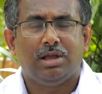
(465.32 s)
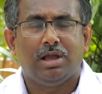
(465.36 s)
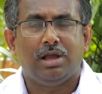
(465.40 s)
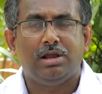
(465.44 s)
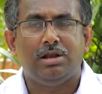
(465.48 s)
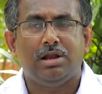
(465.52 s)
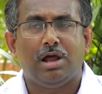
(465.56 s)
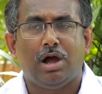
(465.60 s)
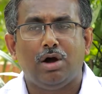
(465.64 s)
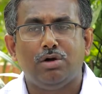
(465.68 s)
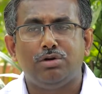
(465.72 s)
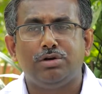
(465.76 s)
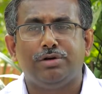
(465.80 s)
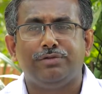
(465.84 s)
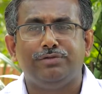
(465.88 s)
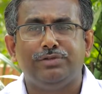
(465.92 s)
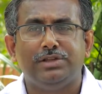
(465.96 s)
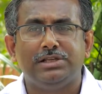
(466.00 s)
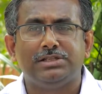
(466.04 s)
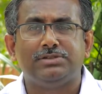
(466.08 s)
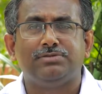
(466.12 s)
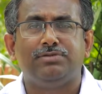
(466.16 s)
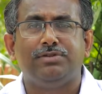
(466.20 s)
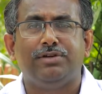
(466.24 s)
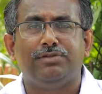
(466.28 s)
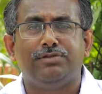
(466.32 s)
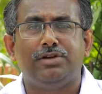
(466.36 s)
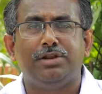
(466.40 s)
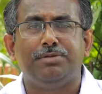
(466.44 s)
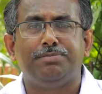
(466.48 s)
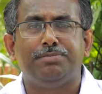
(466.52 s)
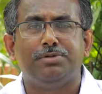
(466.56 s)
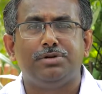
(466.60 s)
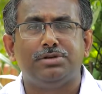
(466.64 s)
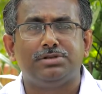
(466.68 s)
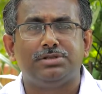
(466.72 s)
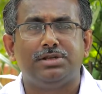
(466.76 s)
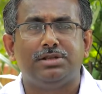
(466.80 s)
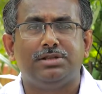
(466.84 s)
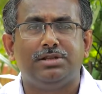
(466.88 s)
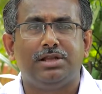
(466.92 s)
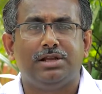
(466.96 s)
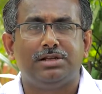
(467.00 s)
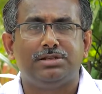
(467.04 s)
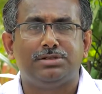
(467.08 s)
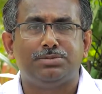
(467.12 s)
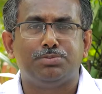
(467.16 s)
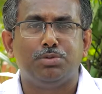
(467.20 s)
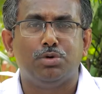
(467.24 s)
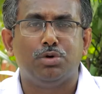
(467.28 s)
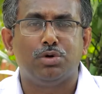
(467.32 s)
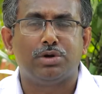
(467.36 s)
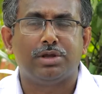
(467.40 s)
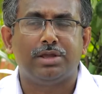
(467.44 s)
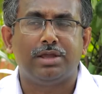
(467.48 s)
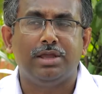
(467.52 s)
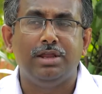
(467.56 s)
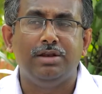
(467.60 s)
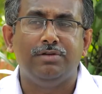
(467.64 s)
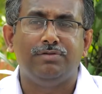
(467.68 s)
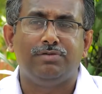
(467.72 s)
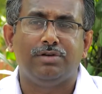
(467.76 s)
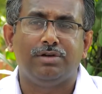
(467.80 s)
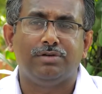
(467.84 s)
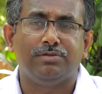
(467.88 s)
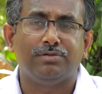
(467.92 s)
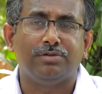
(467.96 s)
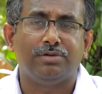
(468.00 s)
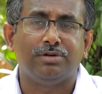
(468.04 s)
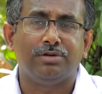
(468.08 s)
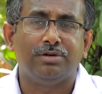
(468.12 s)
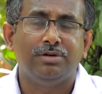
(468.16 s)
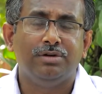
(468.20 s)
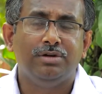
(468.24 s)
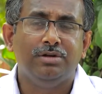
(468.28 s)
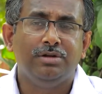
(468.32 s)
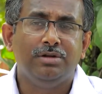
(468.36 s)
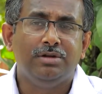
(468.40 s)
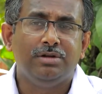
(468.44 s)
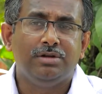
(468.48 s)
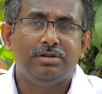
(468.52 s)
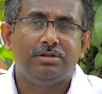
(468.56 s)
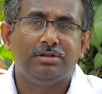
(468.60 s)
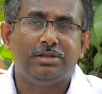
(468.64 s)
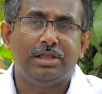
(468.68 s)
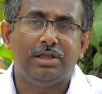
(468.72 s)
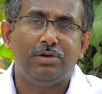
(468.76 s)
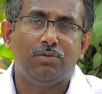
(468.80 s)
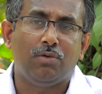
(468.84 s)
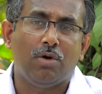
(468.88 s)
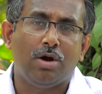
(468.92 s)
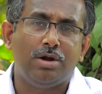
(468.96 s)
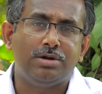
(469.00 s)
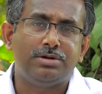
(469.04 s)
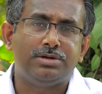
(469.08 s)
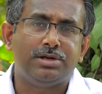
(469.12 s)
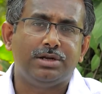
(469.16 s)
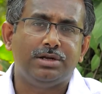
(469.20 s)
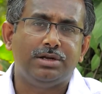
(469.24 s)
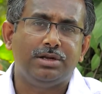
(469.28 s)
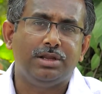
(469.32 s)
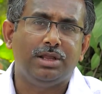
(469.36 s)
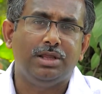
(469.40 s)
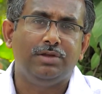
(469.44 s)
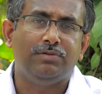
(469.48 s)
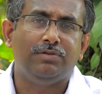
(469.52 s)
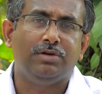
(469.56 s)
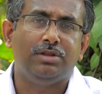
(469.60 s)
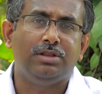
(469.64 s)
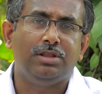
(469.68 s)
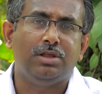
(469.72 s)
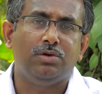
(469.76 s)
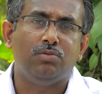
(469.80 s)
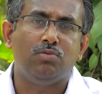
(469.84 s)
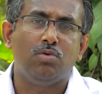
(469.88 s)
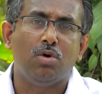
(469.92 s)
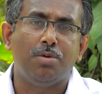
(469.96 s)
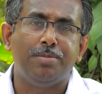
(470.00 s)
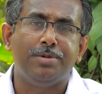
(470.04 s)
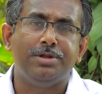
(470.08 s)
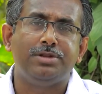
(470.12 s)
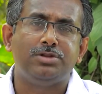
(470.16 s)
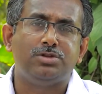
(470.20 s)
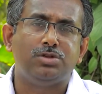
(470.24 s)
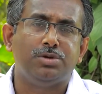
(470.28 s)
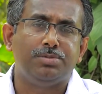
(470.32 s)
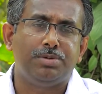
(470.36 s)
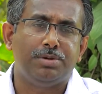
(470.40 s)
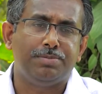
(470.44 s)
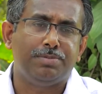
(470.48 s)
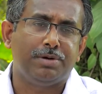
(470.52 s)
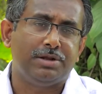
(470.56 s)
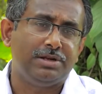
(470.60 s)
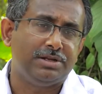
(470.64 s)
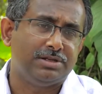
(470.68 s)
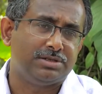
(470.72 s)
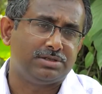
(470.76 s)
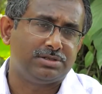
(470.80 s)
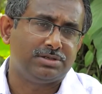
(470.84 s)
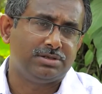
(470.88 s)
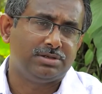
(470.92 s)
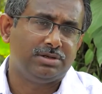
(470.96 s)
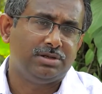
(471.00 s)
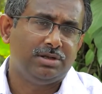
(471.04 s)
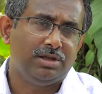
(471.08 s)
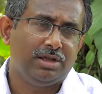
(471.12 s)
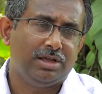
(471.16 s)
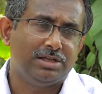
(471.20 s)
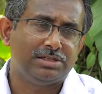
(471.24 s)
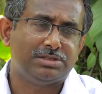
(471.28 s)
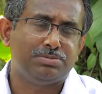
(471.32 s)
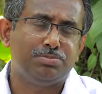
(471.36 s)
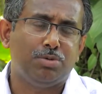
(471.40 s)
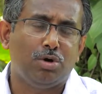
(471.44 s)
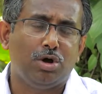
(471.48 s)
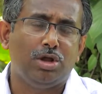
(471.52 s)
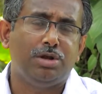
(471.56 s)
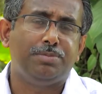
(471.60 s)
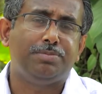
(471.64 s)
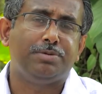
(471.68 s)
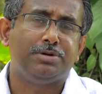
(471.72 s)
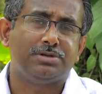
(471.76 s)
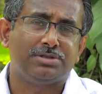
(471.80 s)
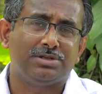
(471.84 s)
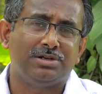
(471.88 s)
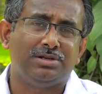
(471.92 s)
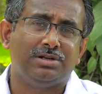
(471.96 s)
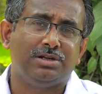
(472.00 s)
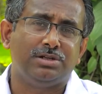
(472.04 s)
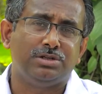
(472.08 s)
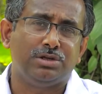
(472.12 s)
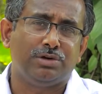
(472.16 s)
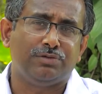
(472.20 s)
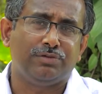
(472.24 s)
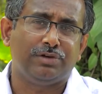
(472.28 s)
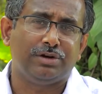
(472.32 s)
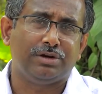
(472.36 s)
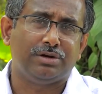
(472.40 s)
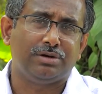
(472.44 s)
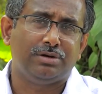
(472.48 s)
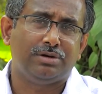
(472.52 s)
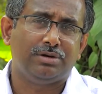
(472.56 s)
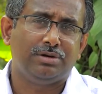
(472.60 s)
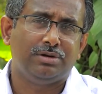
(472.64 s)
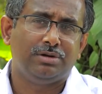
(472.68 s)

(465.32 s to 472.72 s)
And out of this 50% that spoke in favor, they wanted even the woman to be punished, a small percentage of it.